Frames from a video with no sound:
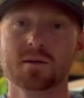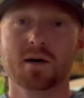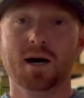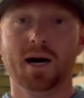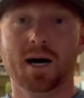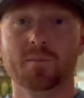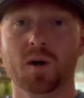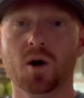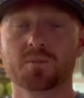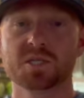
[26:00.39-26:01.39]

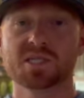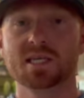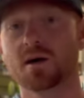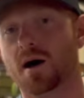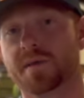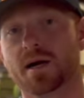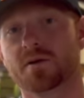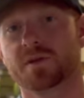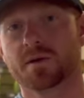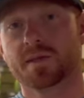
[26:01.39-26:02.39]
Hope to see you all there
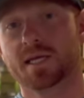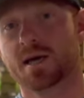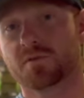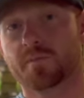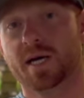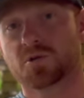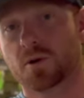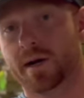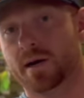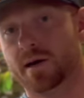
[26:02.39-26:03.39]
if you're in the Denver
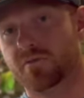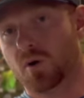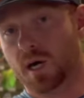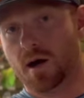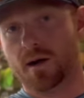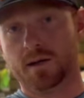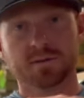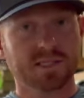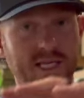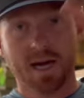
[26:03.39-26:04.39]
metro area, Fort
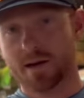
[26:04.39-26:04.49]
Collins, that